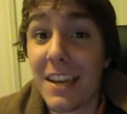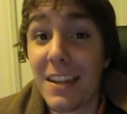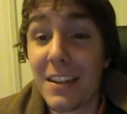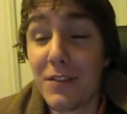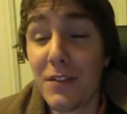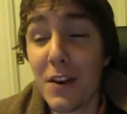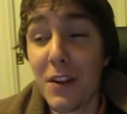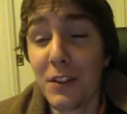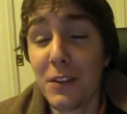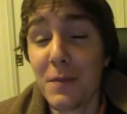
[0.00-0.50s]

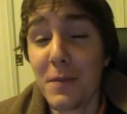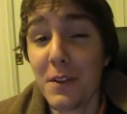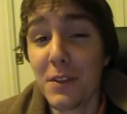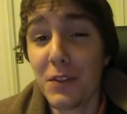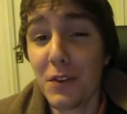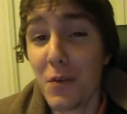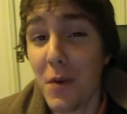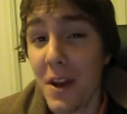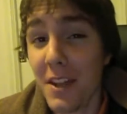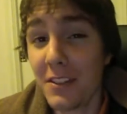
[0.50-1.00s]
not so much a
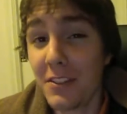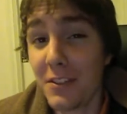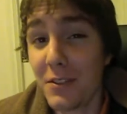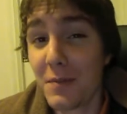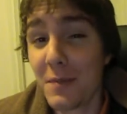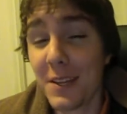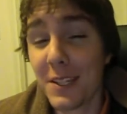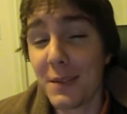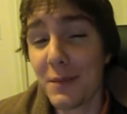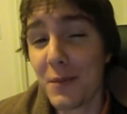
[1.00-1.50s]
question,
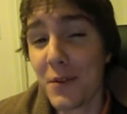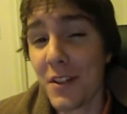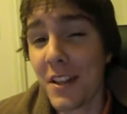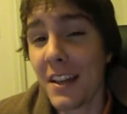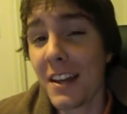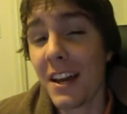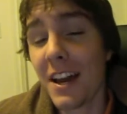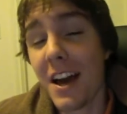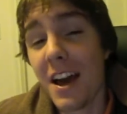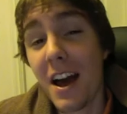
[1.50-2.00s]
but it's more
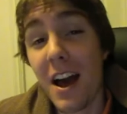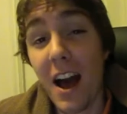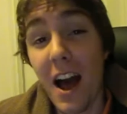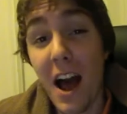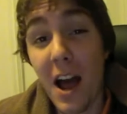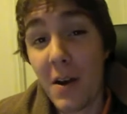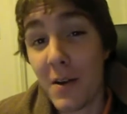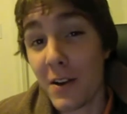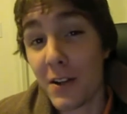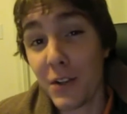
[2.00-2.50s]
like
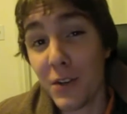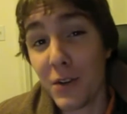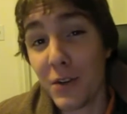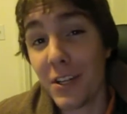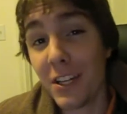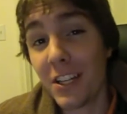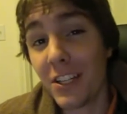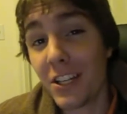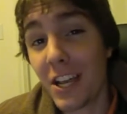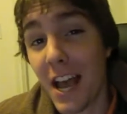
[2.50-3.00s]
I want you
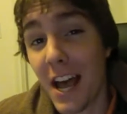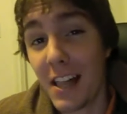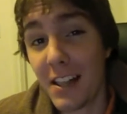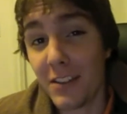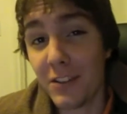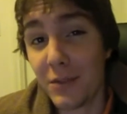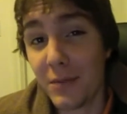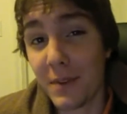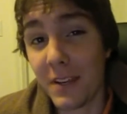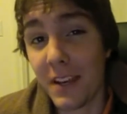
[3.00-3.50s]
to
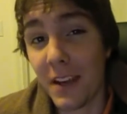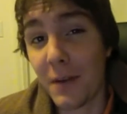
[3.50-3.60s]
challenge me.